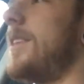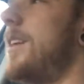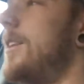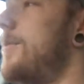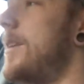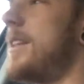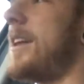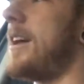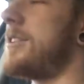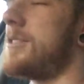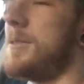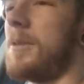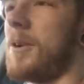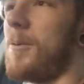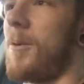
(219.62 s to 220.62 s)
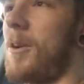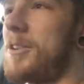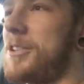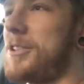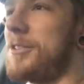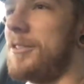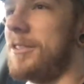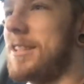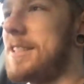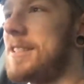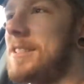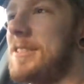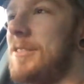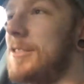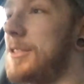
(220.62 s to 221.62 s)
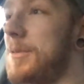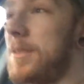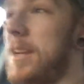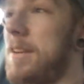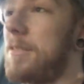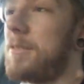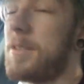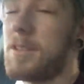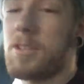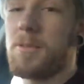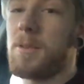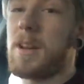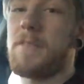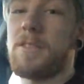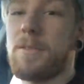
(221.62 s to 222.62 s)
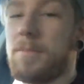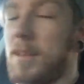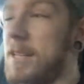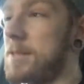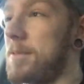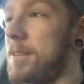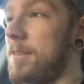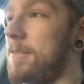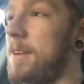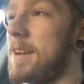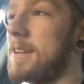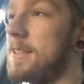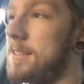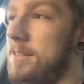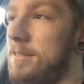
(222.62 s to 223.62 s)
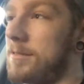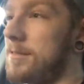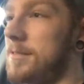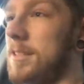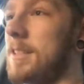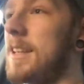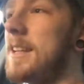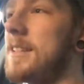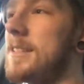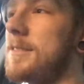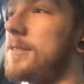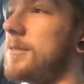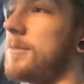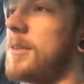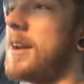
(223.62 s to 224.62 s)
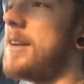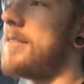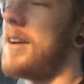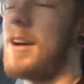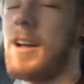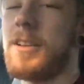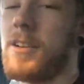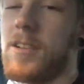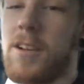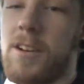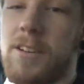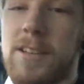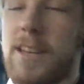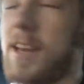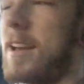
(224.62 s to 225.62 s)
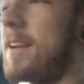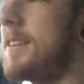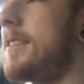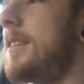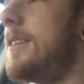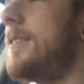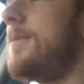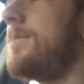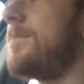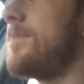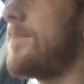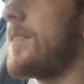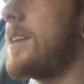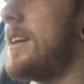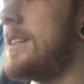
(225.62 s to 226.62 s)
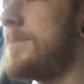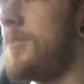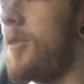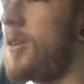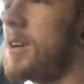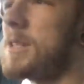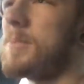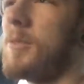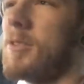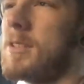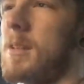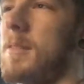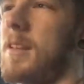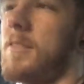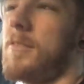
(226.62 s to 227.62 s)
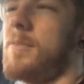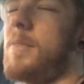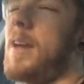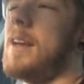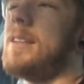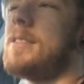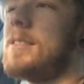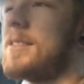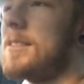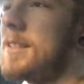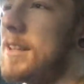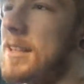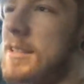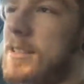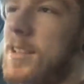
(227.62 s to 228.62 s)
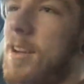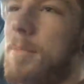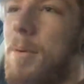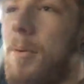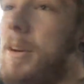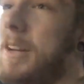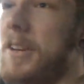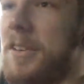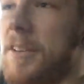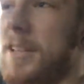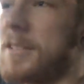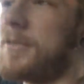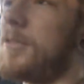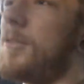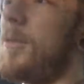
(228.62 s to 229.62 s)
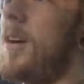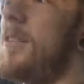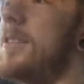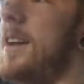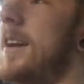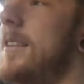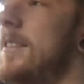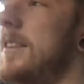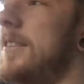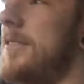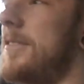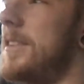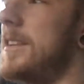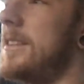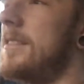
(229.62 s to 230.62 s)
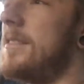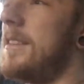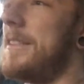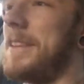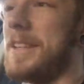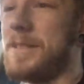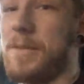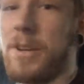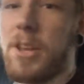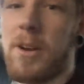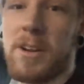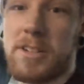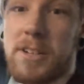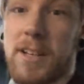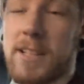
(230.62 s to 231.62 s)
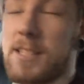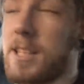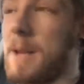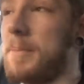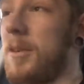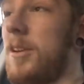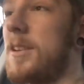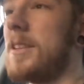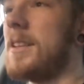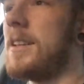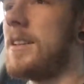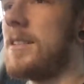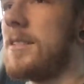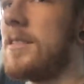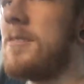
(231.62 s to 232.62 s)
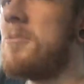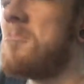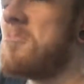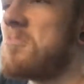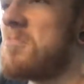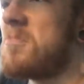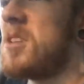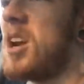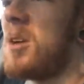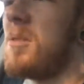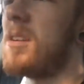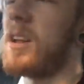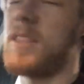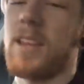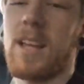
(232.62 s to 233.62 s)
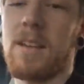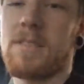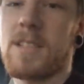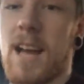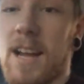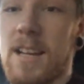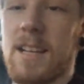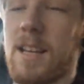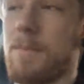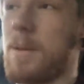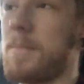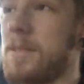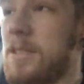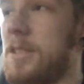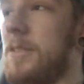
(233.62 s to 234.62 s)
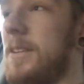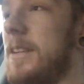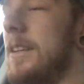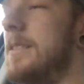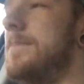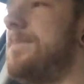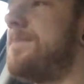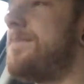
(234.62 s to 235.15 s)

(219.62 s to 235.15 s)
And whether you actually want to watch or listen or do whatever you please with it. Fucking delete it, whatever. I don't care. It's more something for me. I've been wanting to do this for a while now, and if this video actually gets uploaded, then you know what? I think I've started a commitment to doing it.